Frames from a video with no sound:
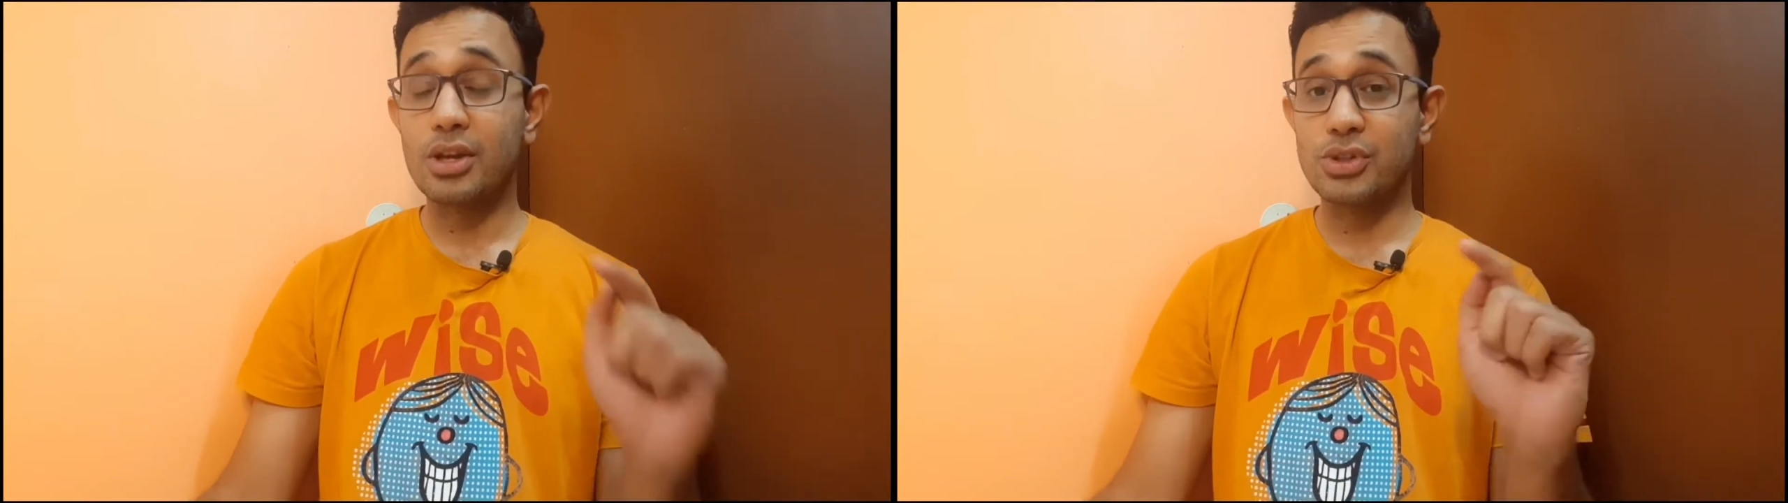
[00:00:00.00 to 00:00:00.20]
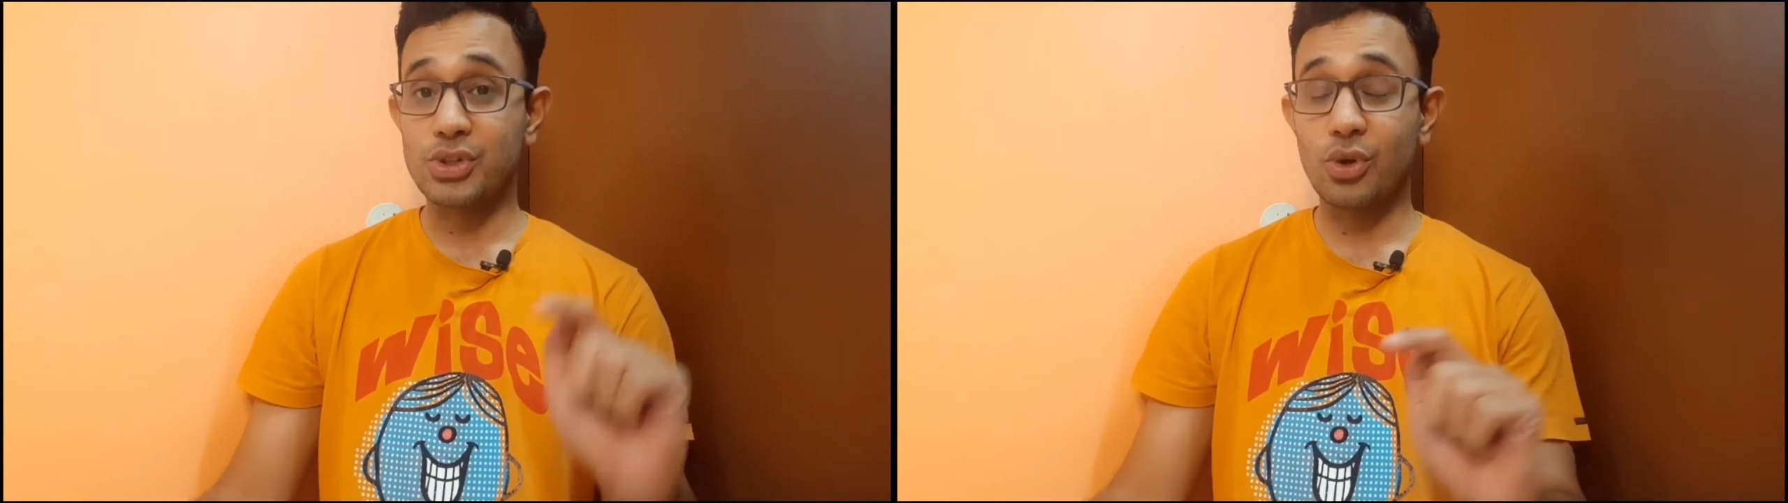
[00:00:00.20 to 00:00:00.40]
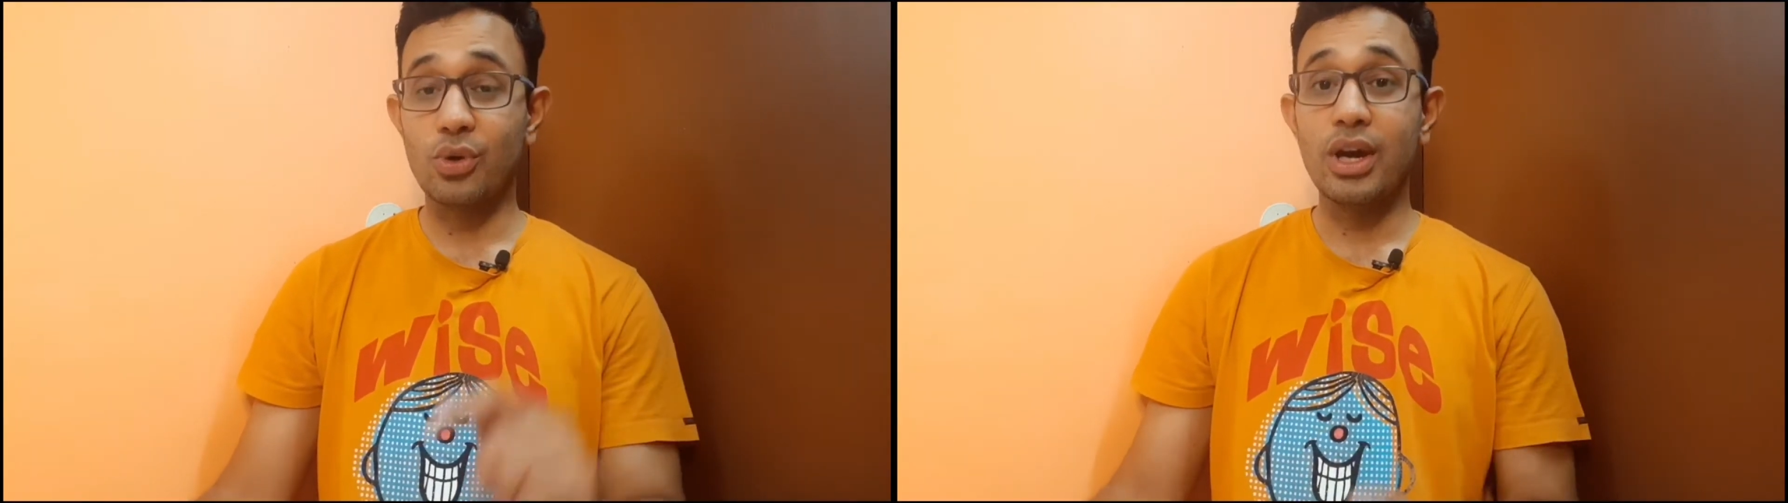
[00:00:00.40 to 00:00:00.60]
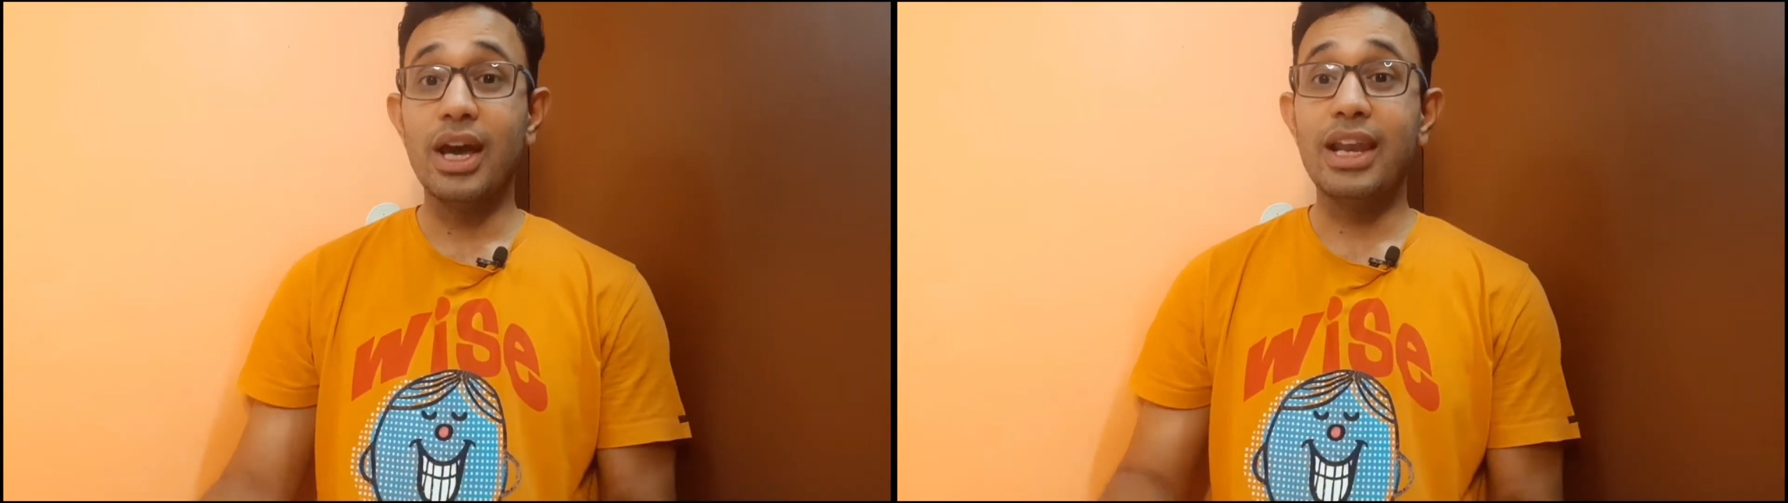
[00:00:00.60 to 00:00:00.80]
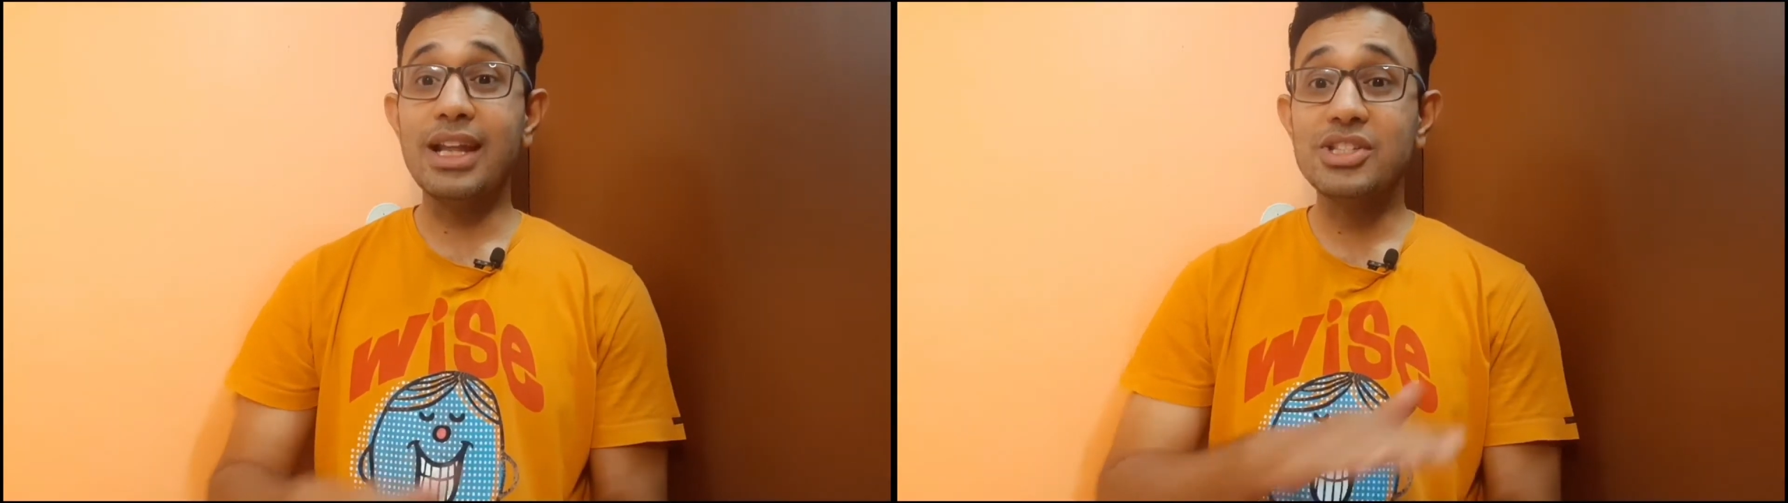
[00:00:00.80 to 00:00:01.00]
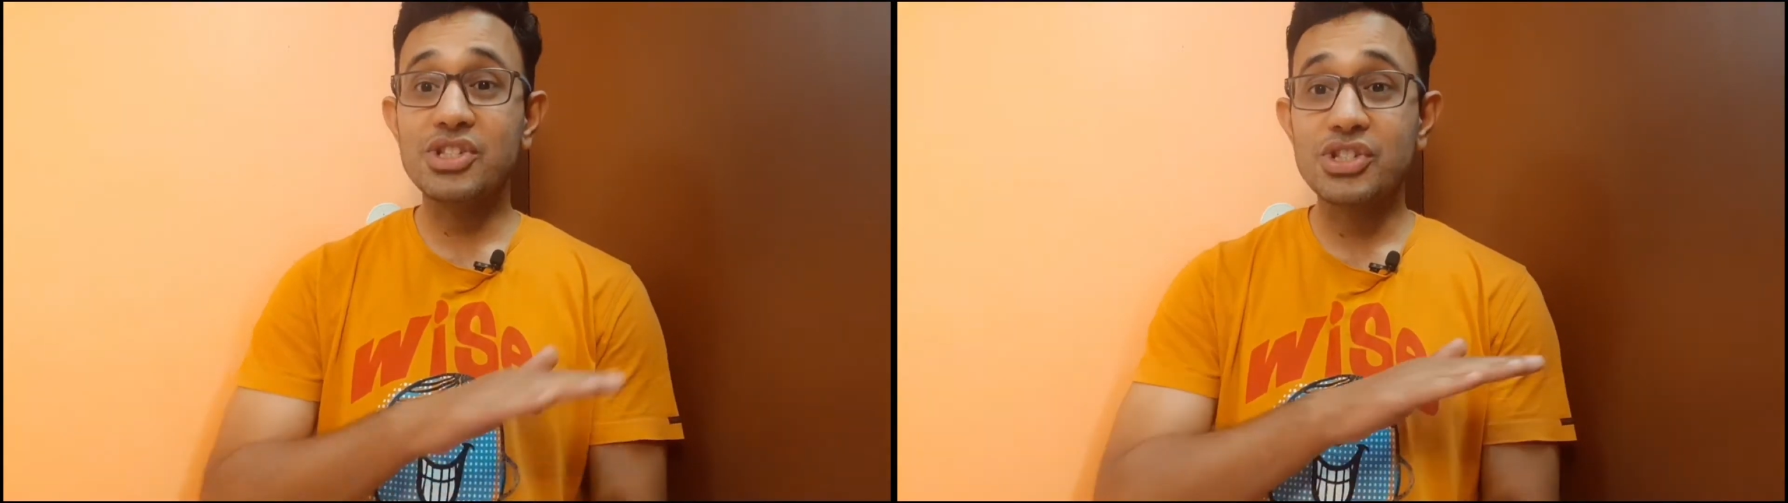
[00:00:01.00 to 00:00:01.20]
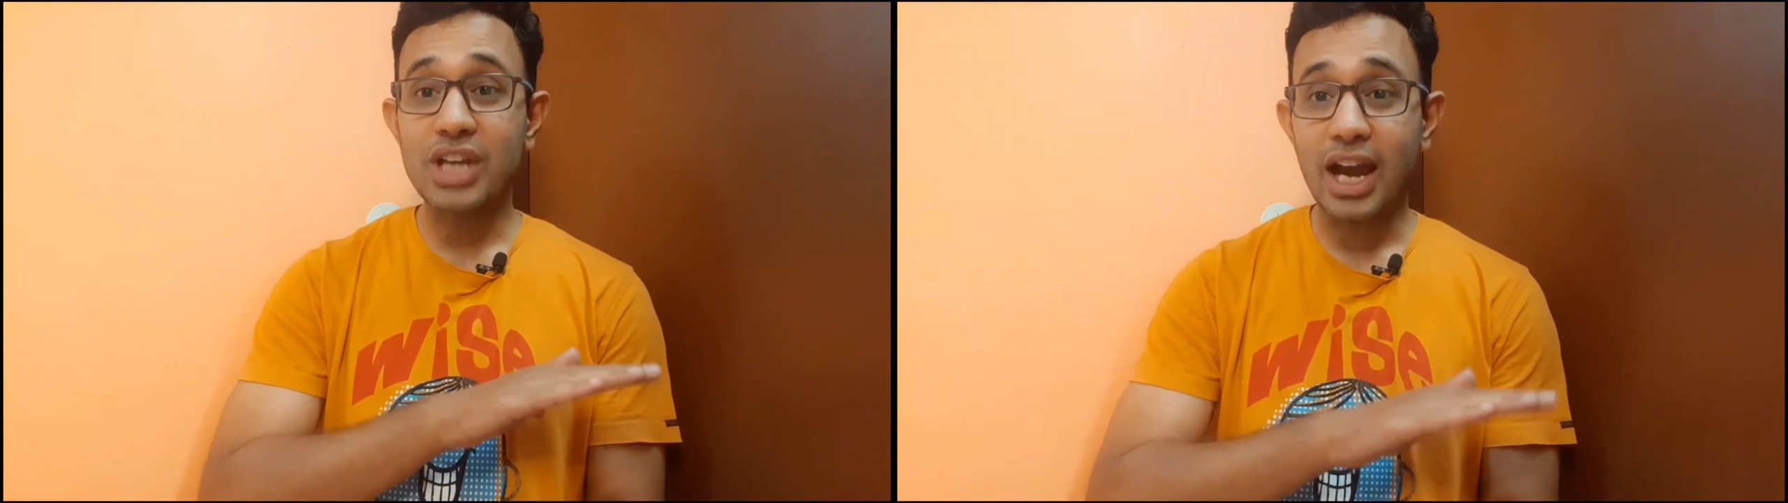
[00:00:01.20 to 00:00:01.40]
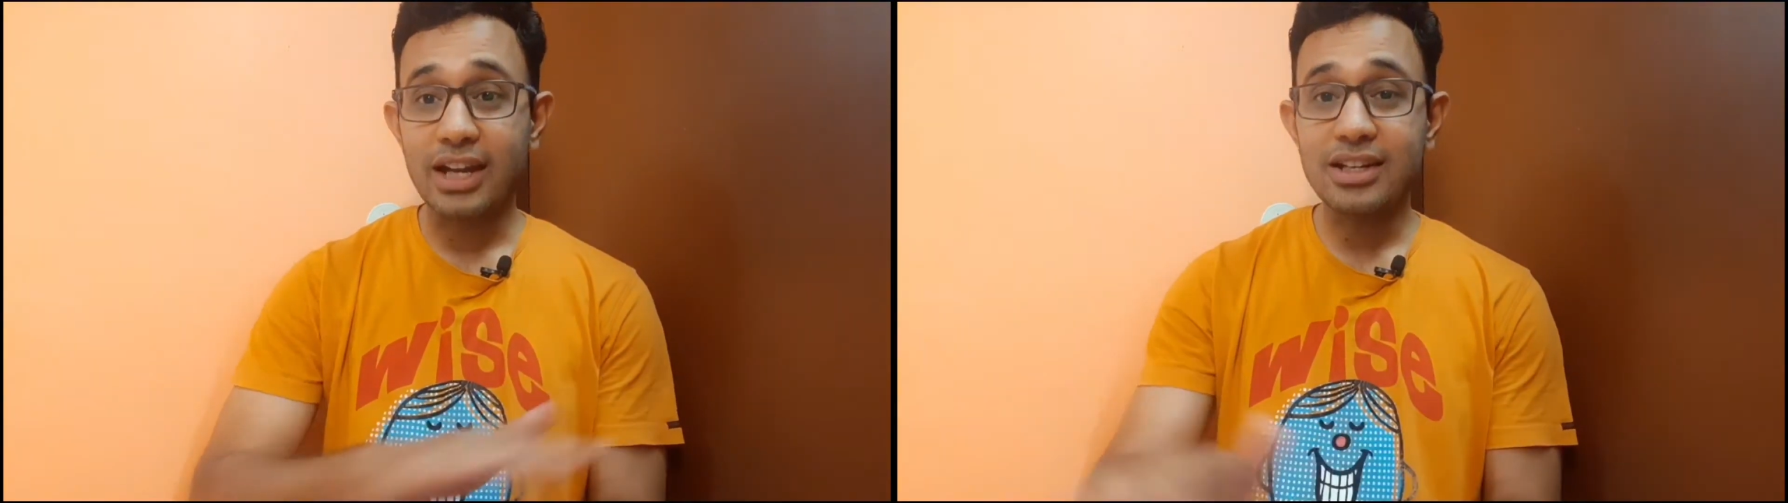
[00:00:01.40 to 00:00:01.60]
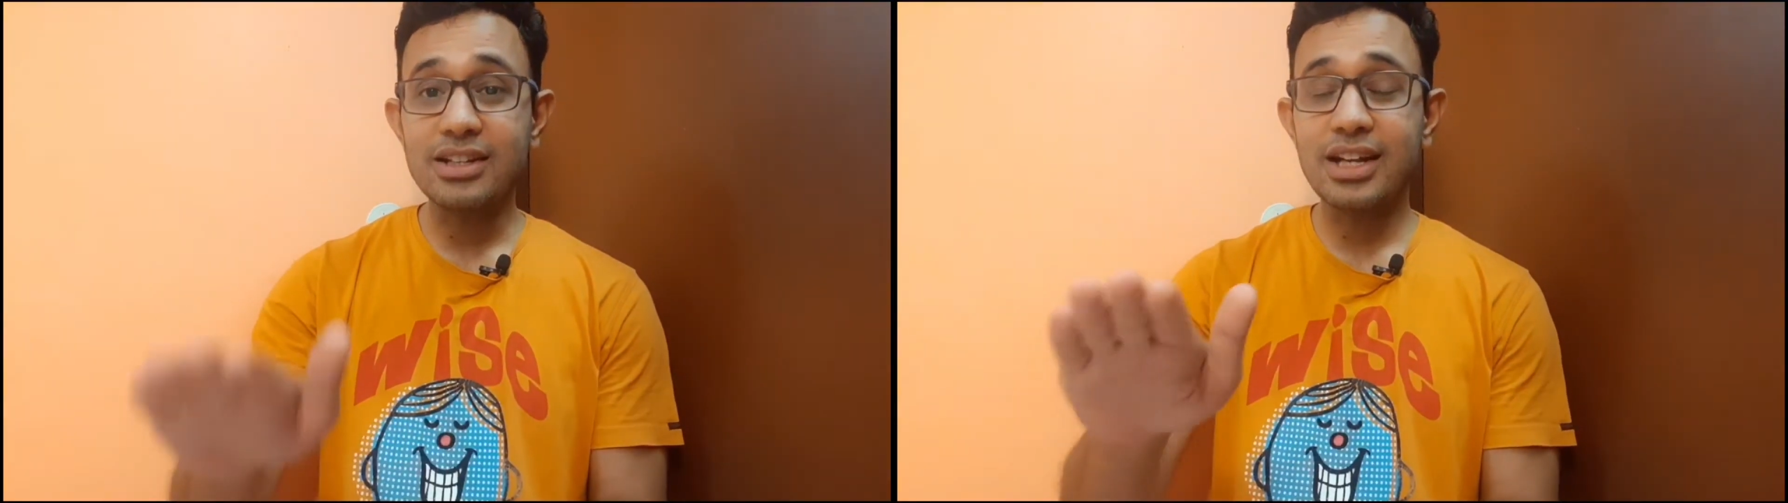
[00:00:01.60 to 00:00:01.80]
So let's shatter